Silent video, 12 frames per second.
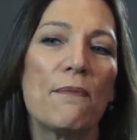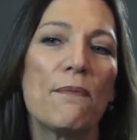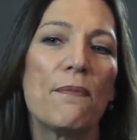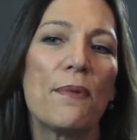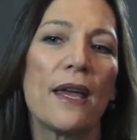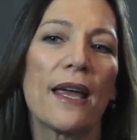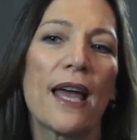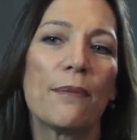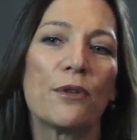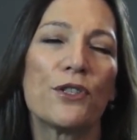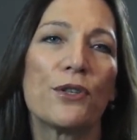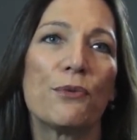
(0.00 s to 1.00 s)
Being
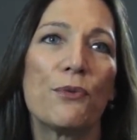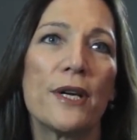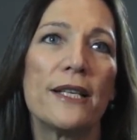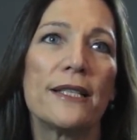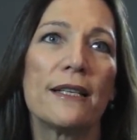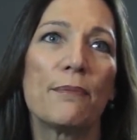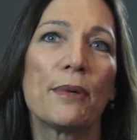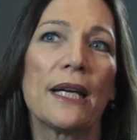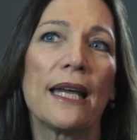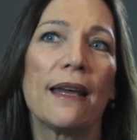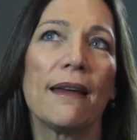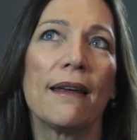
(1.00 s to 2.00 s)
able to
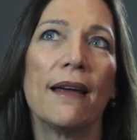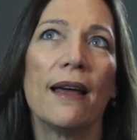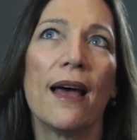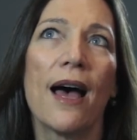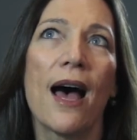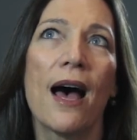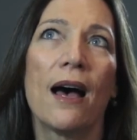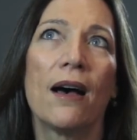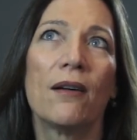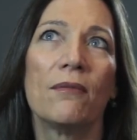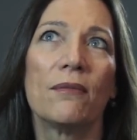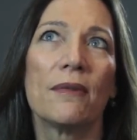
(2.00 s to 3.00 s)
reasonably
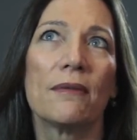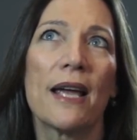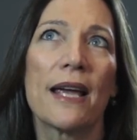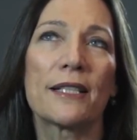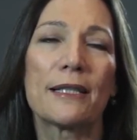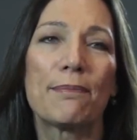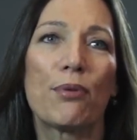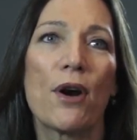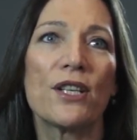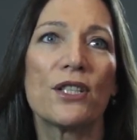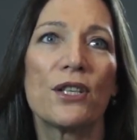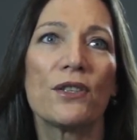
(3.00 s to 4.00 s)

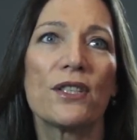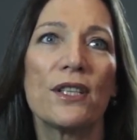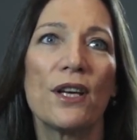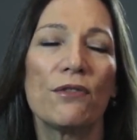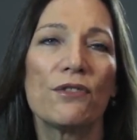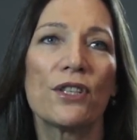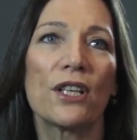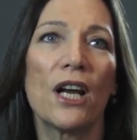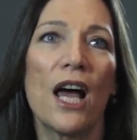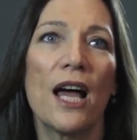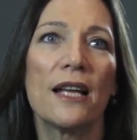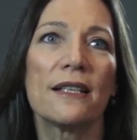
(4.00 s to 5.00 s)
express yourself to
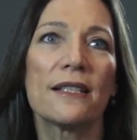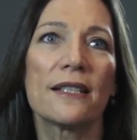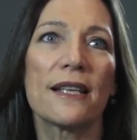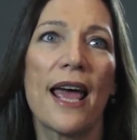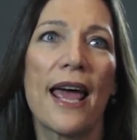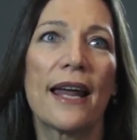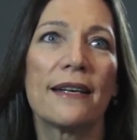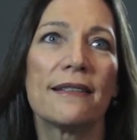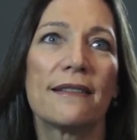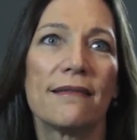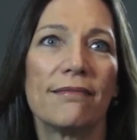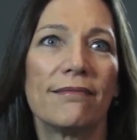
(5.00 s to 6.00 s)
clients
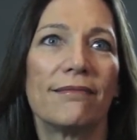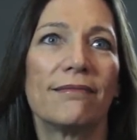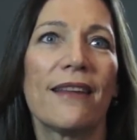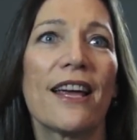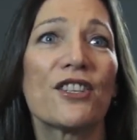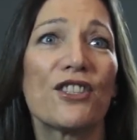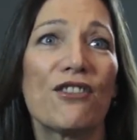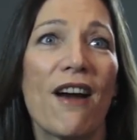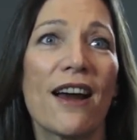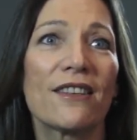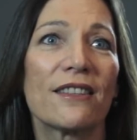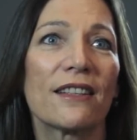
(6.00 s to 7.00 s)
and
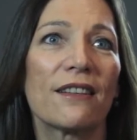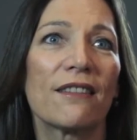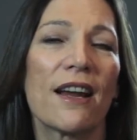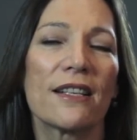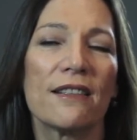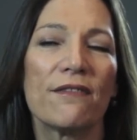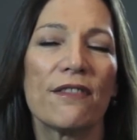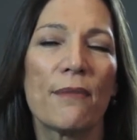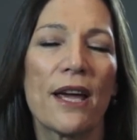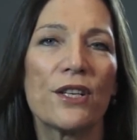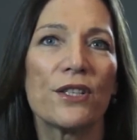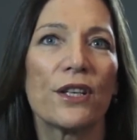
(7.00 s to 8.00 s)
extract the correct
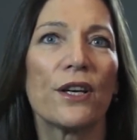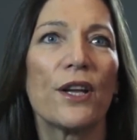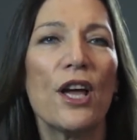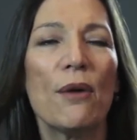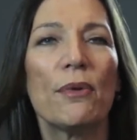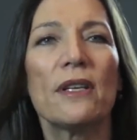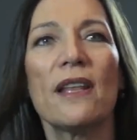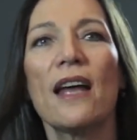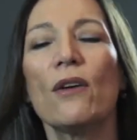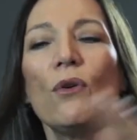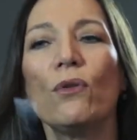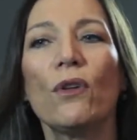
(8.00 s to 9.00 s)
information. But that
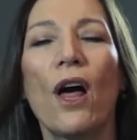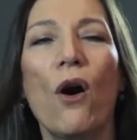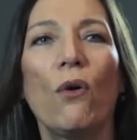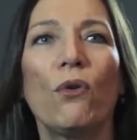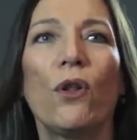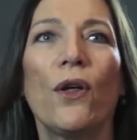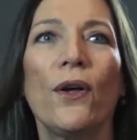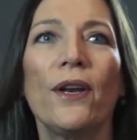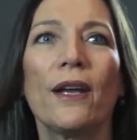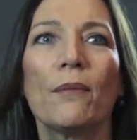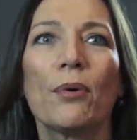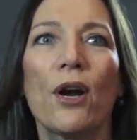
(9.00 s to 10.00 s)
whole
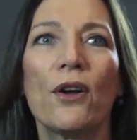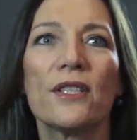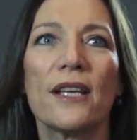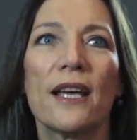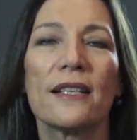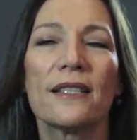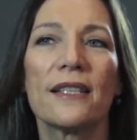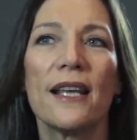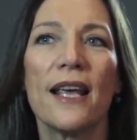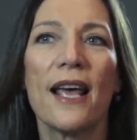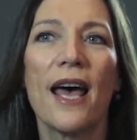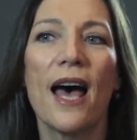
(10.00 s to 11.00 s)
learning process,
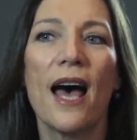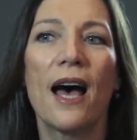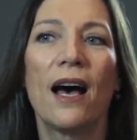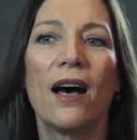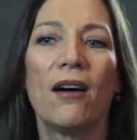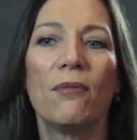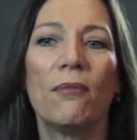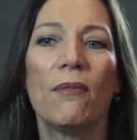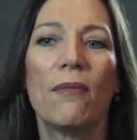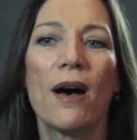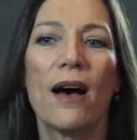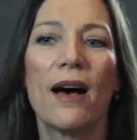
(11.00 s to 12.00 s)

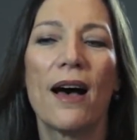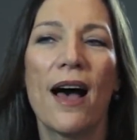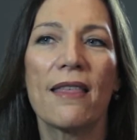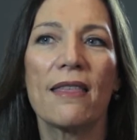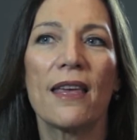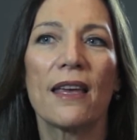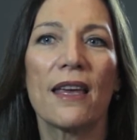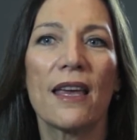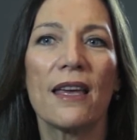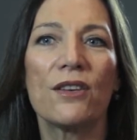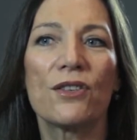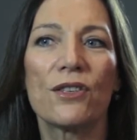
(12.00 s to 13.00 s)
I think
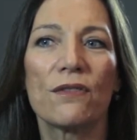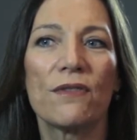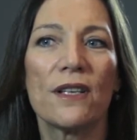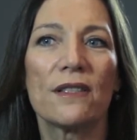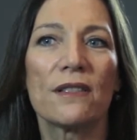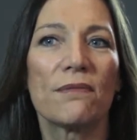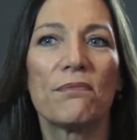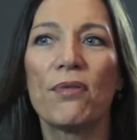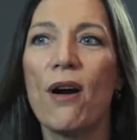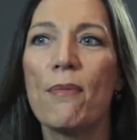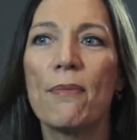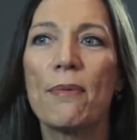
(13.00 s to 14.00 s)
there's
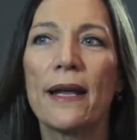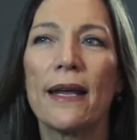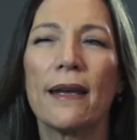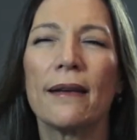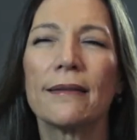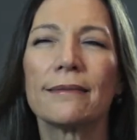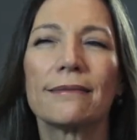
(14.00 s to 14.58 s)
probably